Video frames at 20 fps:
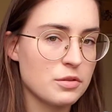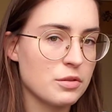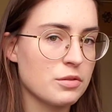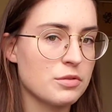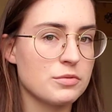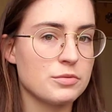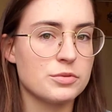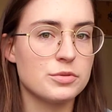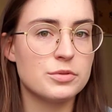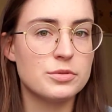
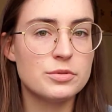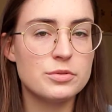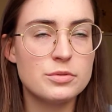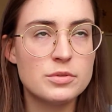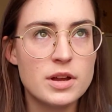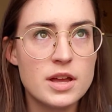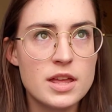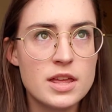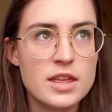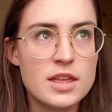through
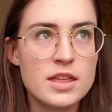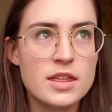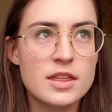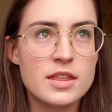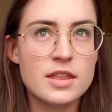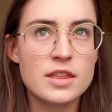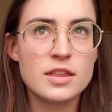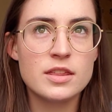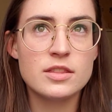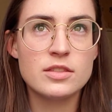
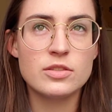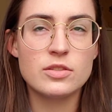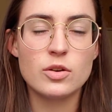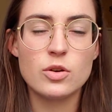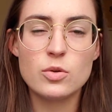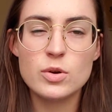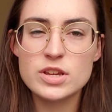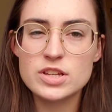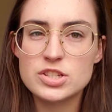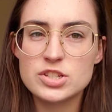the
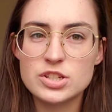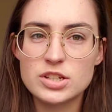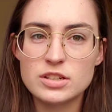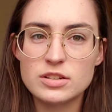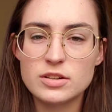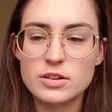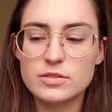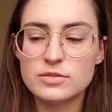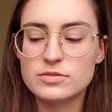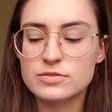question
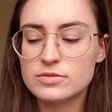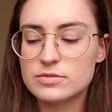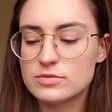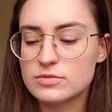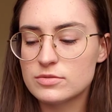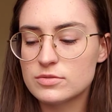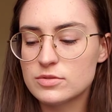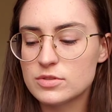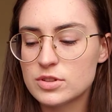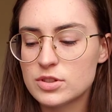of,
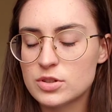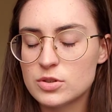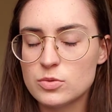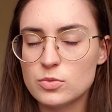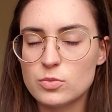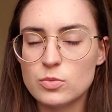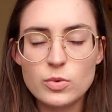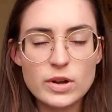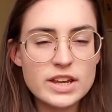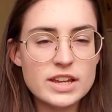
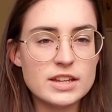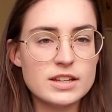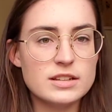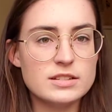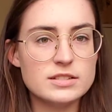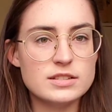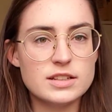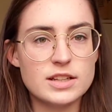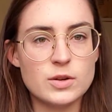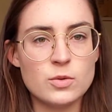wait,
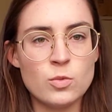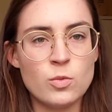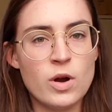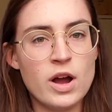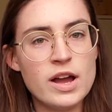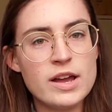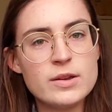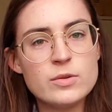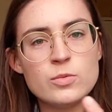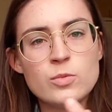like,
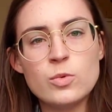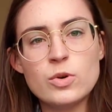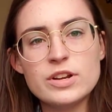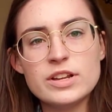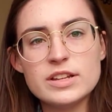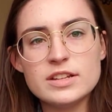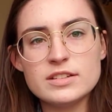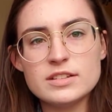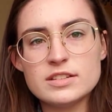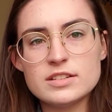why
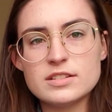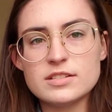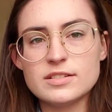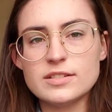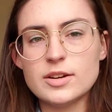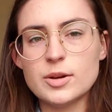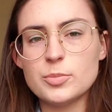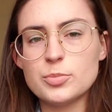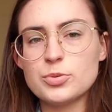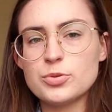wouldn't
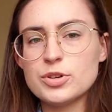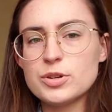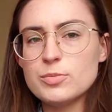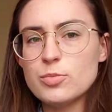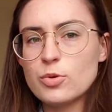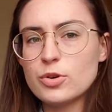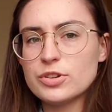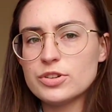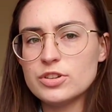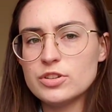a
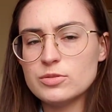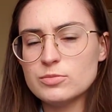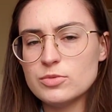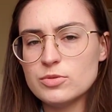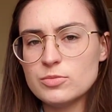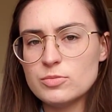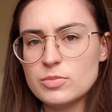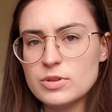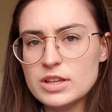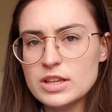preborn human
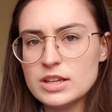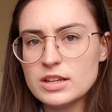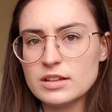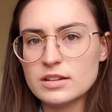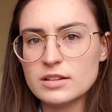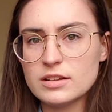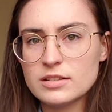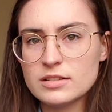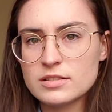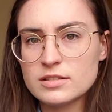
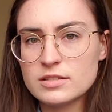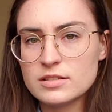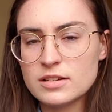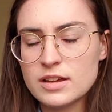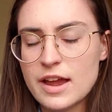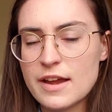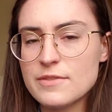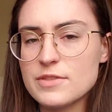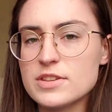being have the